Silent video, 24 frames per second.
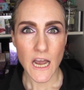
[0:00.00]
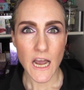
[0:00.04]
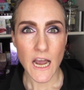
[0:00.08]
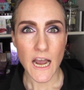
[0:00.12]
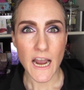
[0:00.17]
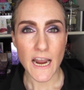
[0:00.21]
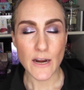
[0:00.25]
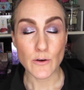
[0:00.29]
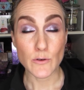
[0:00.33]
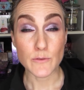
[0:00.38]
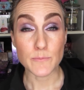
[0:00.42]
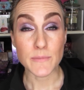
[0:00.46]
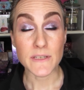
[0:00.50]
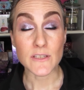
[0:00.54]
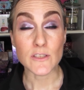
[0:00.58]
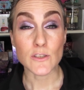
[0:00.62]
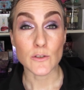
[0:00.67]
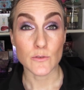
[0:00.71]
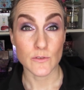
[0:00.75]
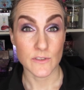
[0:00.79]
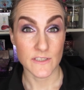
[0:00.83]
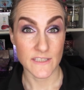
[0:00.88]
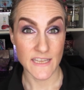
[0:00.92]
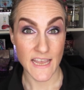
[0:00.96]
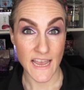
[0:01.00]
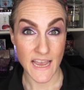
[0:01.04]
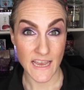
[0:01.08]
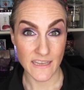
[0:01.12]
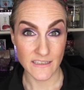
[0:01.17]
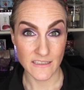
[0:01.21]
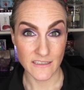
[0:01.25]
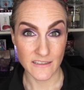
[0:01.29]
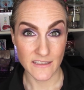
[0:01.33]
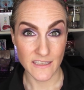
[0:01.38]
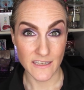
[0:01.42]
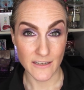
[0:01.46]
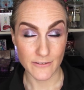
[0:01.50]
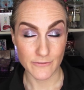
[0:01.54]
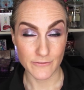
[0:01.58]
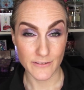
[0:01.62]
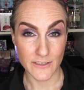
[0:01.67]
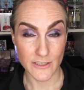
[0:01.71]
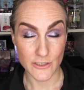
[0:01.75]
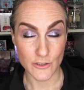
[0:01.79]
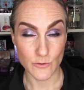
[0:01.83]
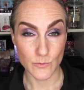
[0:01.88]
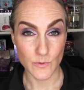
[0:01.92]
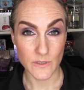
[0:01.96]
I would be so sad that I
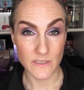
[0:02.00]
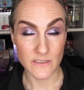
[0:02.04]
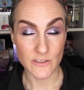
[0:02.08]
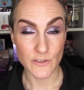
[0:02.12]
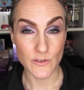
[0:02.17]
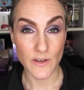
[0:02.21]
finished one.